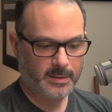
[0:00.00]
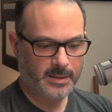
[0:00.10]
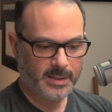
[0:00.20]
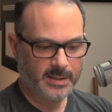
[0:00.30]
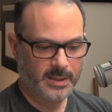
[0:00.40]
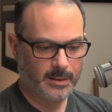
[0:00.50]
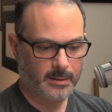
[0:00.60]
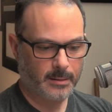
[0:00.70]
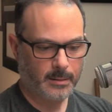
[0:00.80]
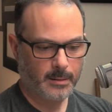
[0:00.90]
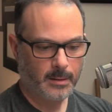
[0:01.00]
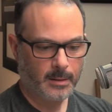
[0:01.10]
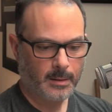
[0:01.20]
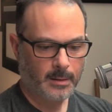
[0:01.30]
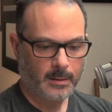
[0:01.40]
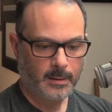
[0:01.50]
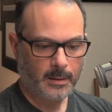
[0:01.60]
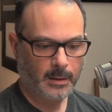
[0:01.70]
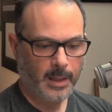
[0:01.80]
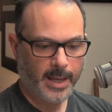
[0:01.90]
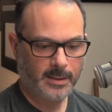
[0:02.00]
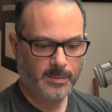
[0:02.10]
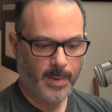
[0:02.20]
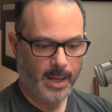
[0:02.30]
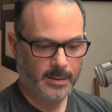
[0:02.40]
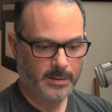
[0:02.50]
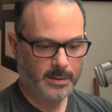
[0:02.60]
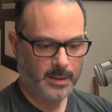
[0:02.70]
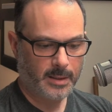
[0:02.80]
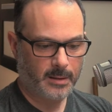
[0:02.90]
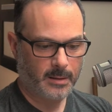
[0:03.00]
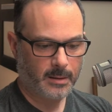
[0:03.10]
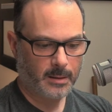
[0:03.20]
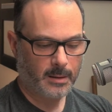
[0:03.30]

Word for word: distant landmass here.